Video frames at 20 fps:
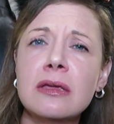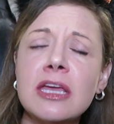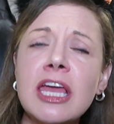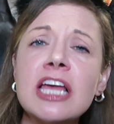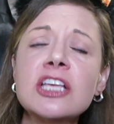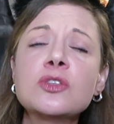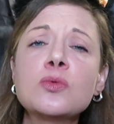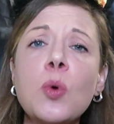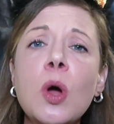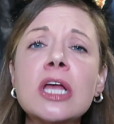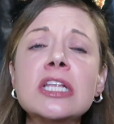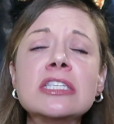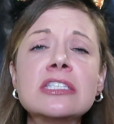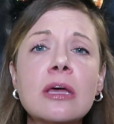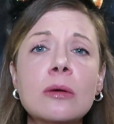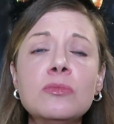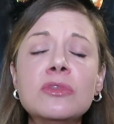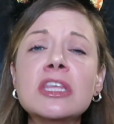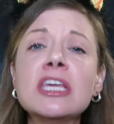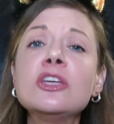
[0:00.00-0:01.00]
Guess what?
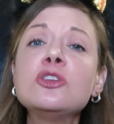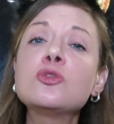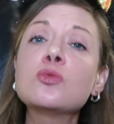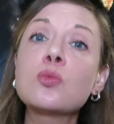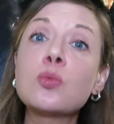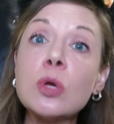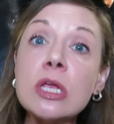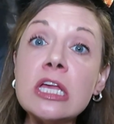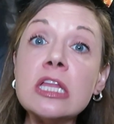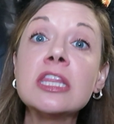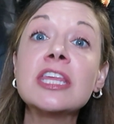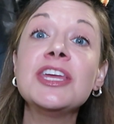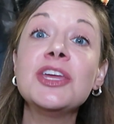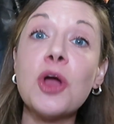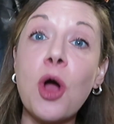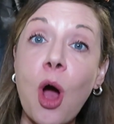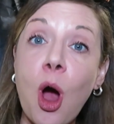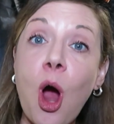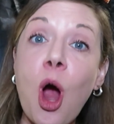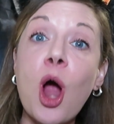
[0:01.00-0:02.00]
Some things
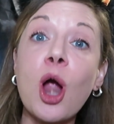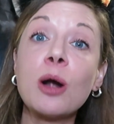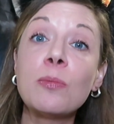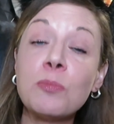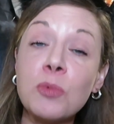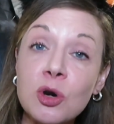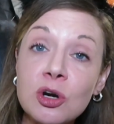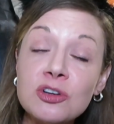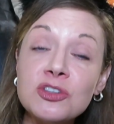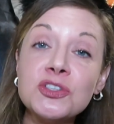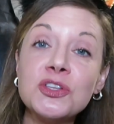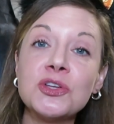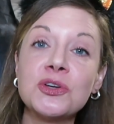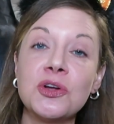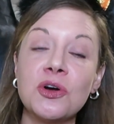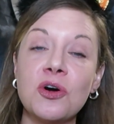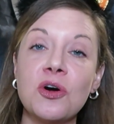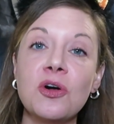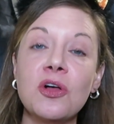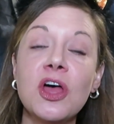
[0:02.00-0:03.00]
really are
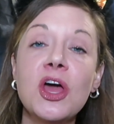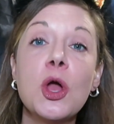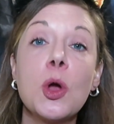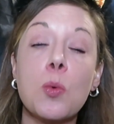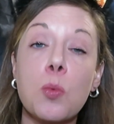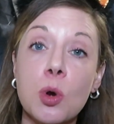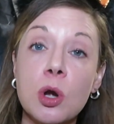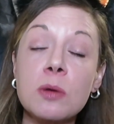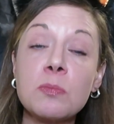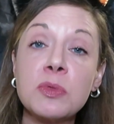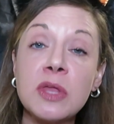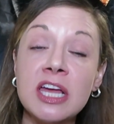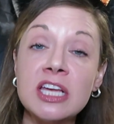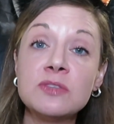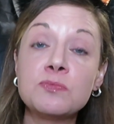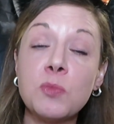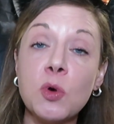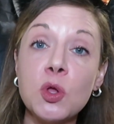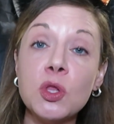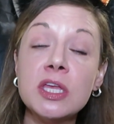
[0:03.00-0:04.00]
personal.
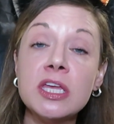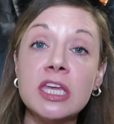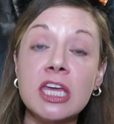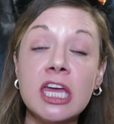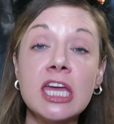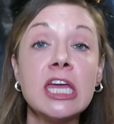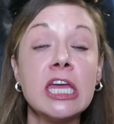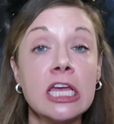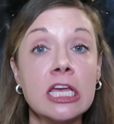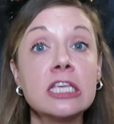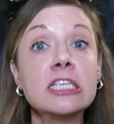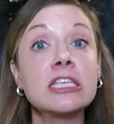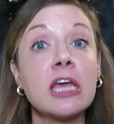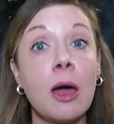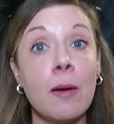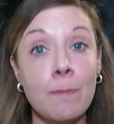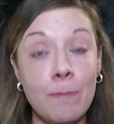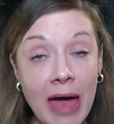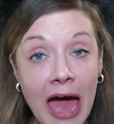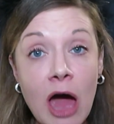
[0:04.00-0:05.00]
Workplace bullying is
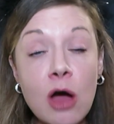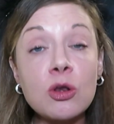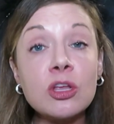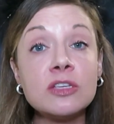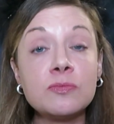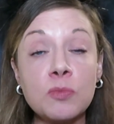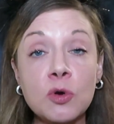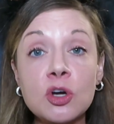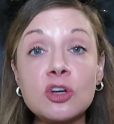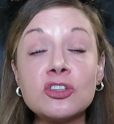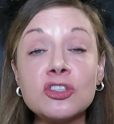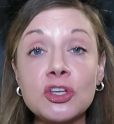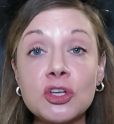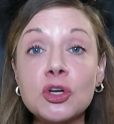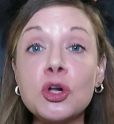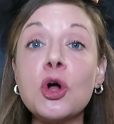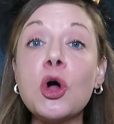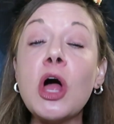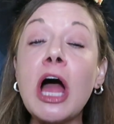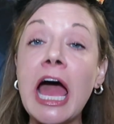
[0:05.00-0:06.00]
about as
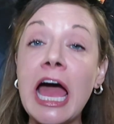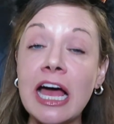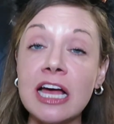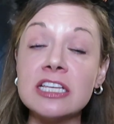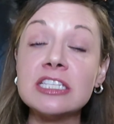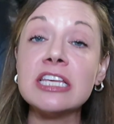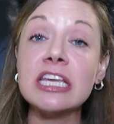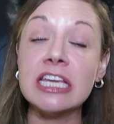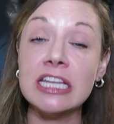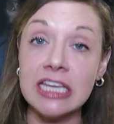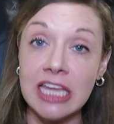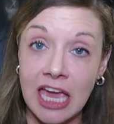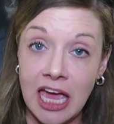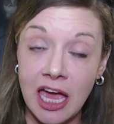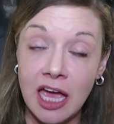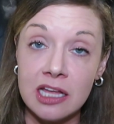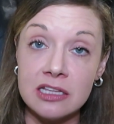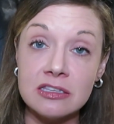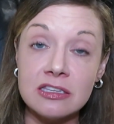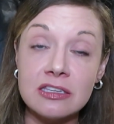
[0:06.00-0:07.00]
personal as it
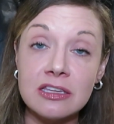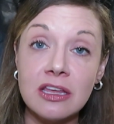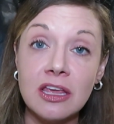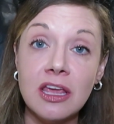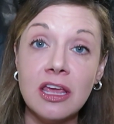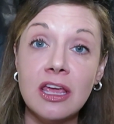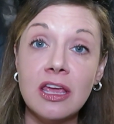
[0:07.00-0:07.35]
gets.